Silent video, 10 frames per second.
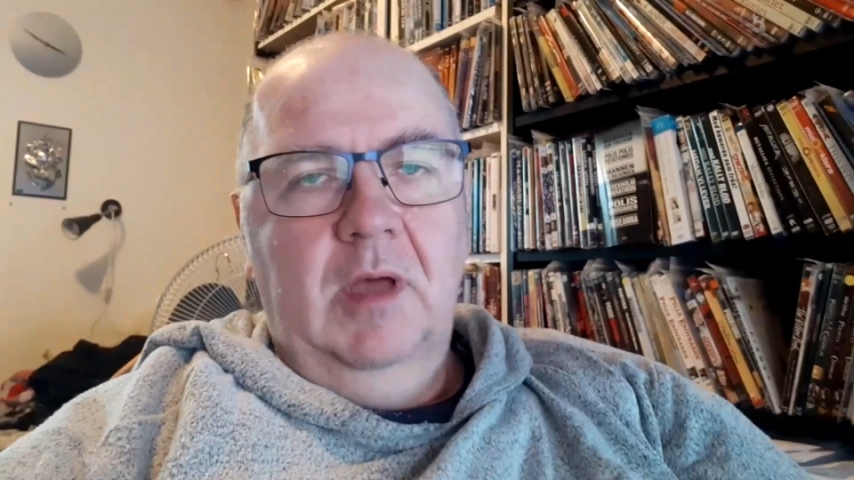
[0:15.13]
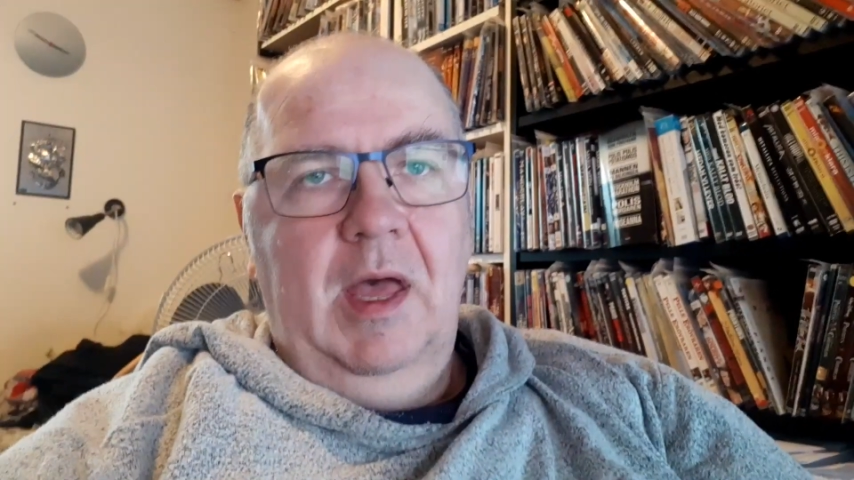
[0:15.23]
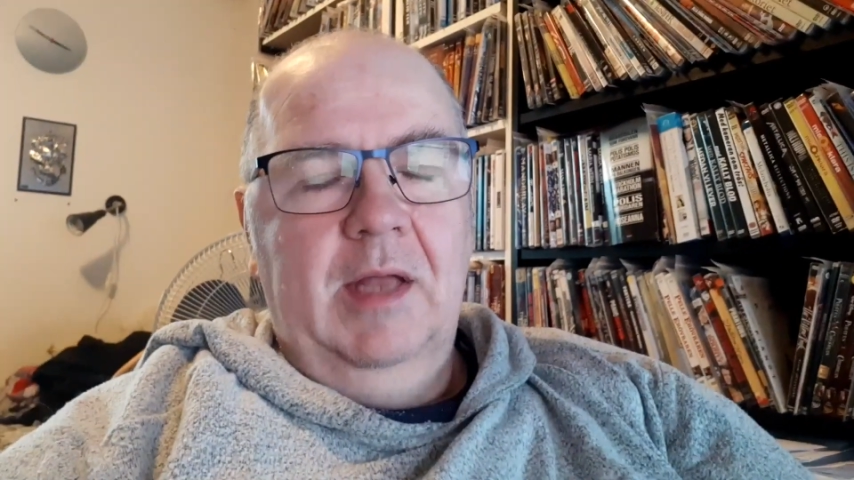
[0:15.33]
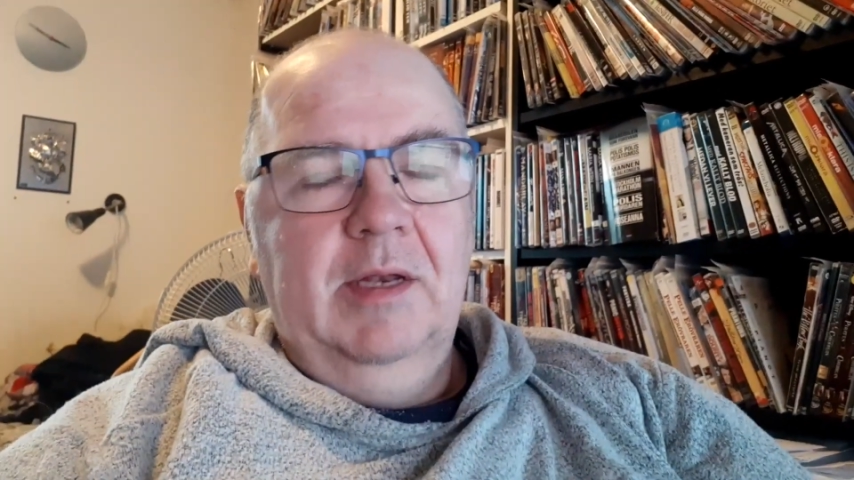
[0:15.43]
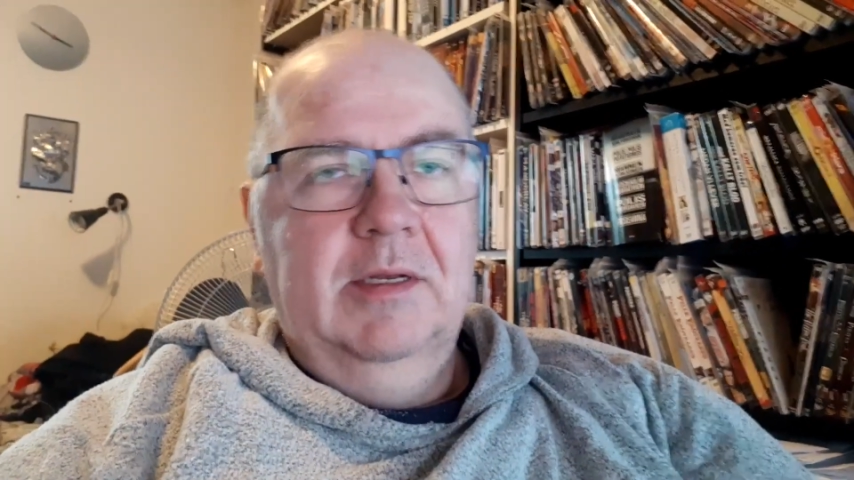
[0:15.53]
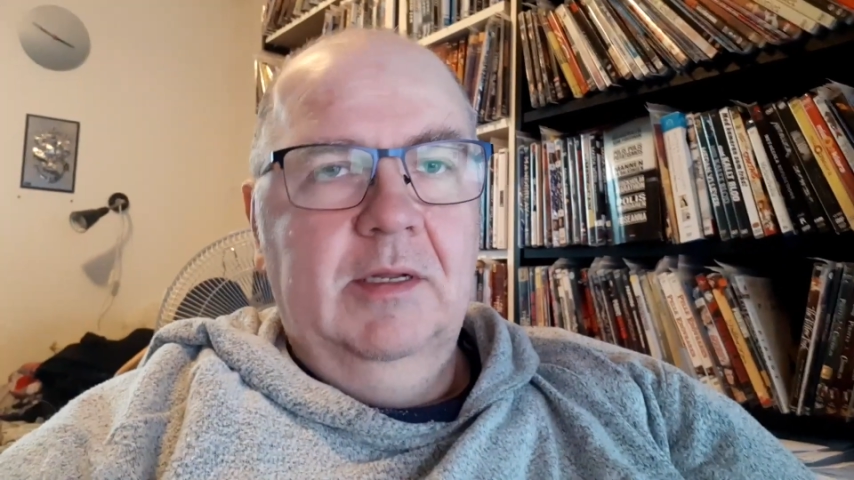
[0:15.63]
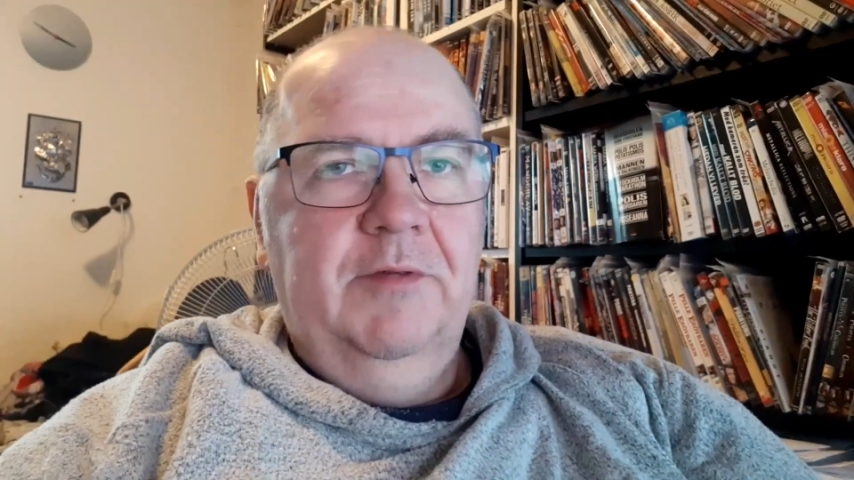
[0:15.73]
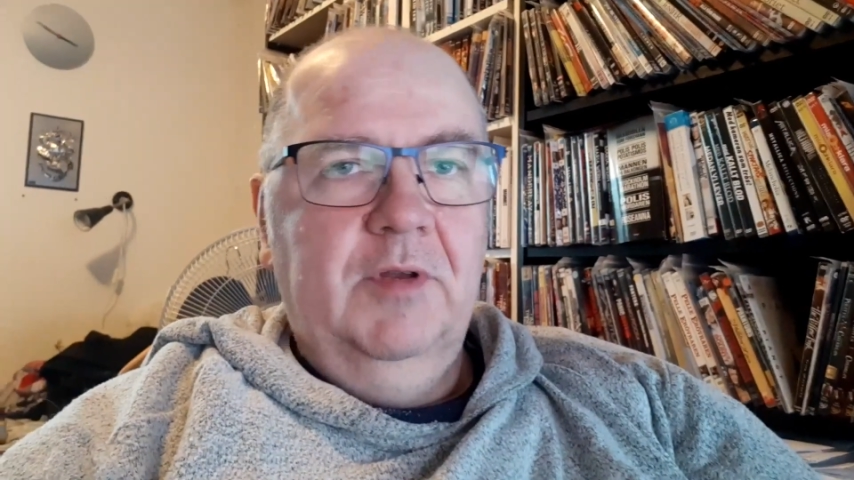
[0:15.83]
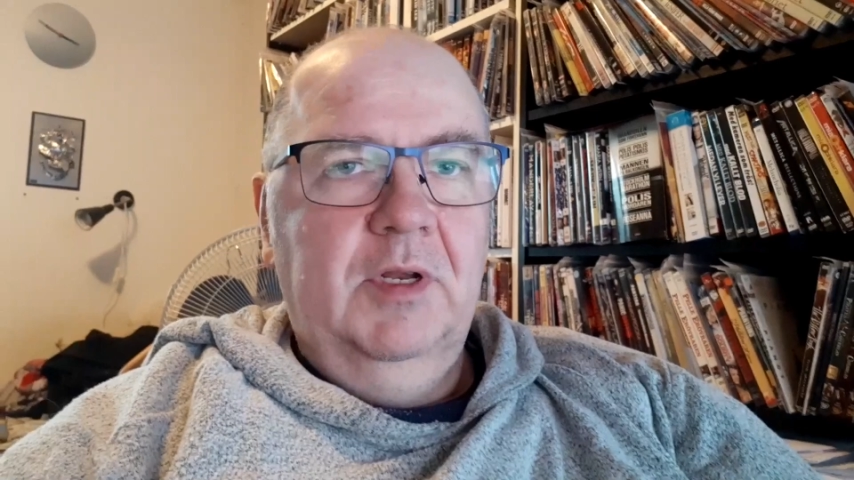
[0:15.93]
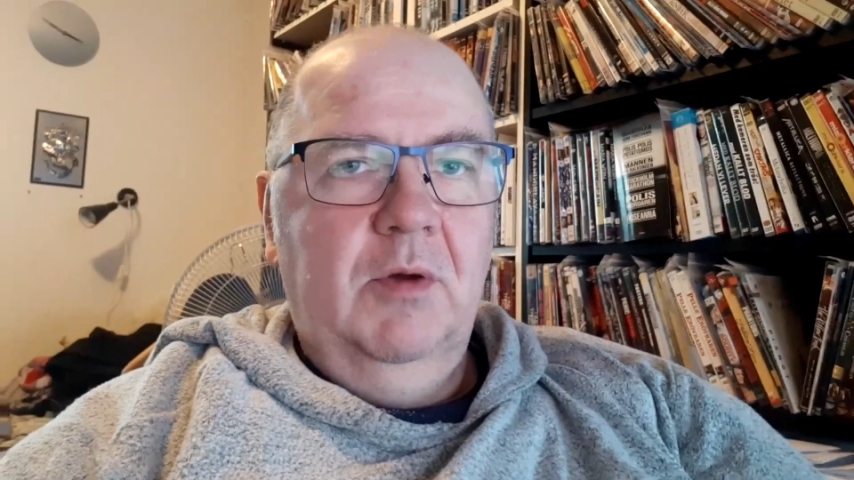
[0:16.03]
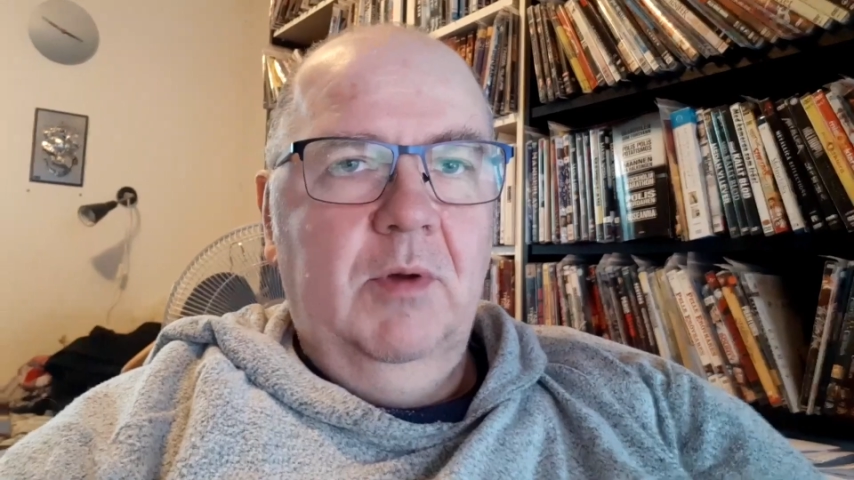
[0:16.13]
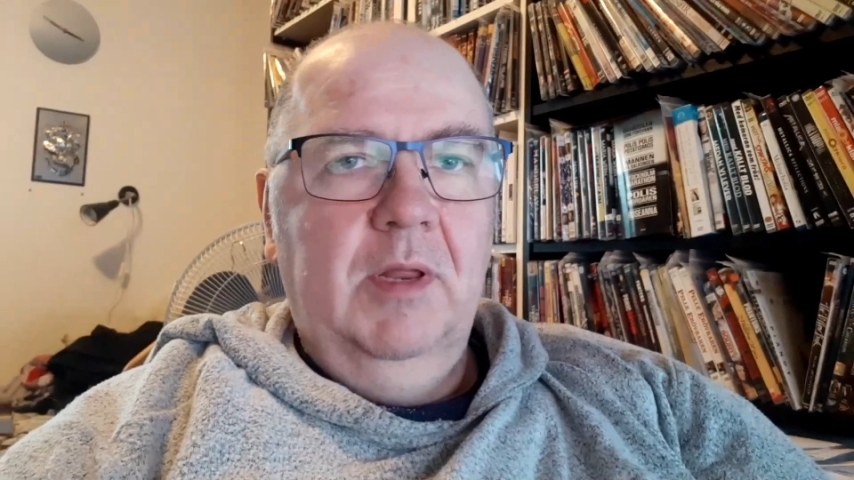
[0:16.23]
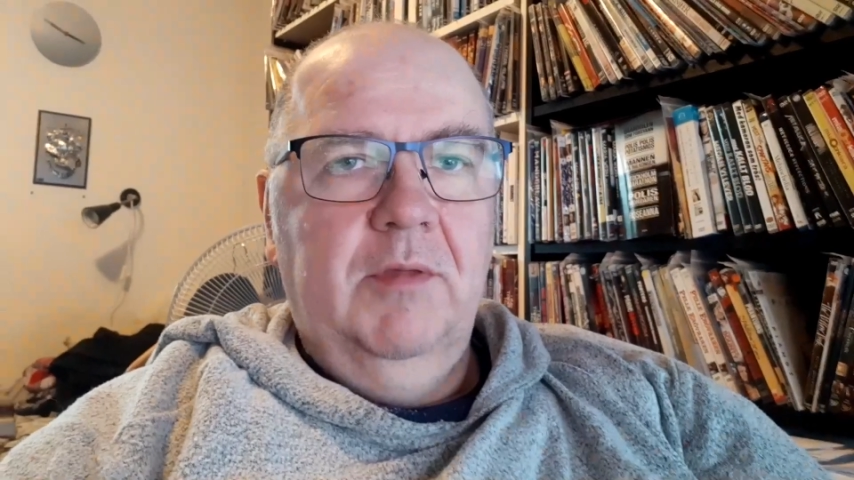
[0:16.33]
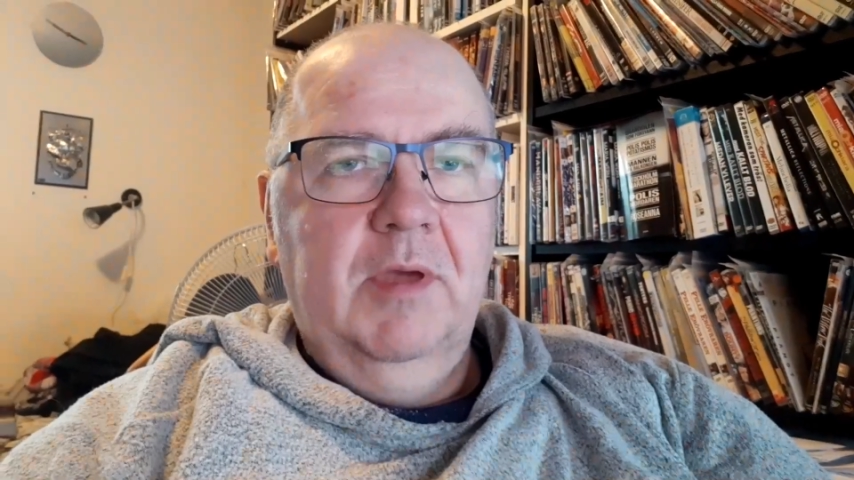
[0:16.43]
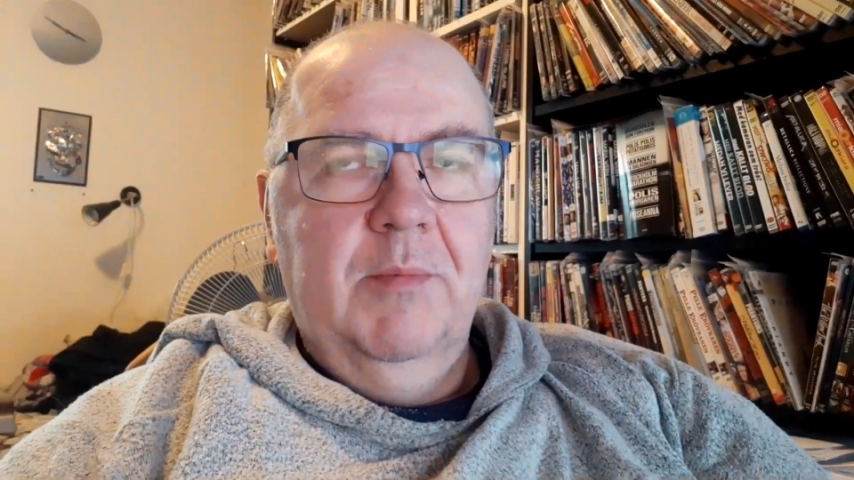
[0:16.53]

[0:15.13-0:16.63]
And if you know anything